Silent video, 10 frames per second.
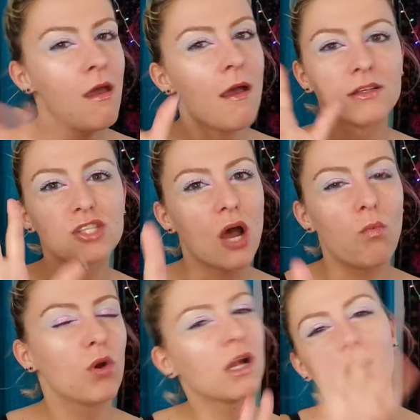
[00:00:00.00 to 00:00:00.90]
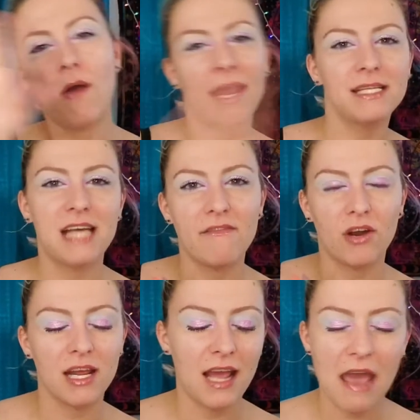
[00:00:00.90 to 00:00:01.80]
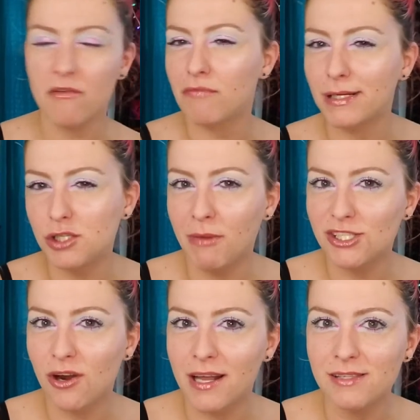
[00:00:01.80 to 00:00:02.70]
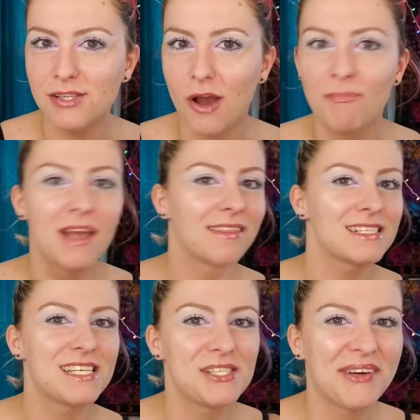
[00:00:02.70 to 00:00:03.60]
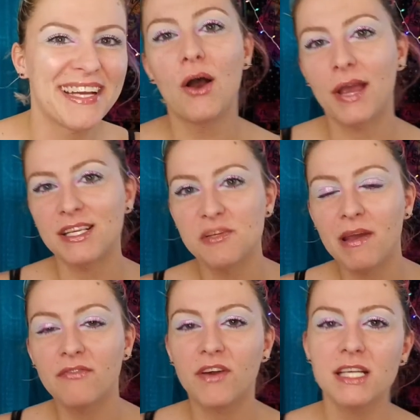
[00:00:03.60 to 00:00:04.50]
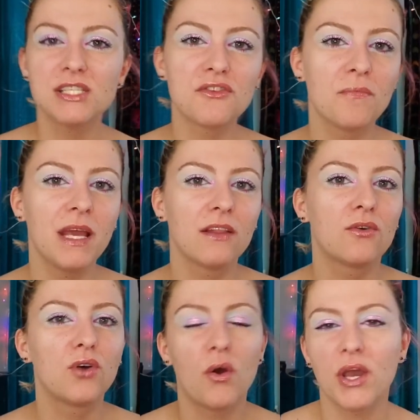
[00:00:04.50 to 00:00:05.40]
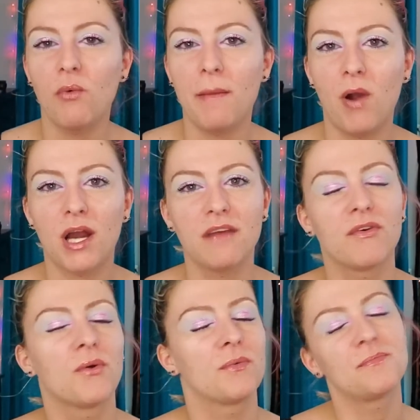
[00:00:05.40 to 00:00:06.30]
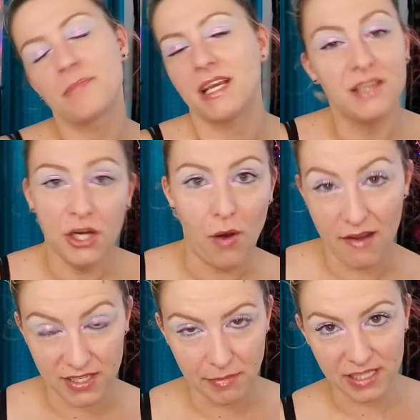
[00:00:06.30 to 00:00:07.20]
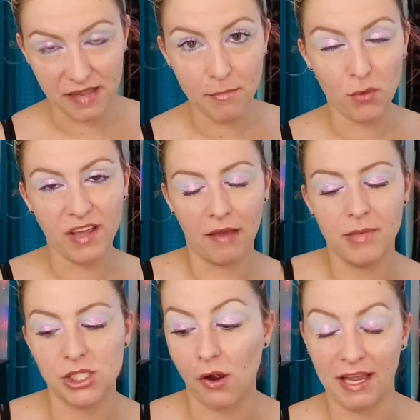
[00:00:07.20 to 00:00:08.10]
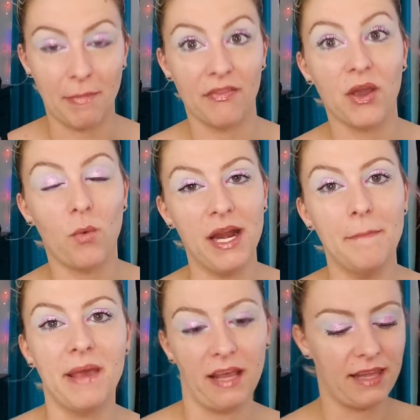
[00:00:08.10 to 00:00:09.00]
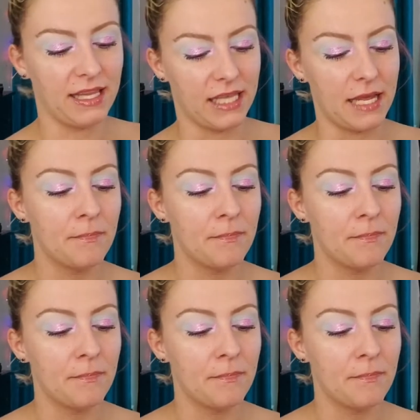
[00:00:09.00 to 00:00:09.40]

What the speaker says: So we're going to go ahead and dive on in. I haven't read too much on it, so let's get to it. Okay, so my friends threw me a little going away party because, you know, obviously because I'm moving. I've been talking about that quite a bit lately.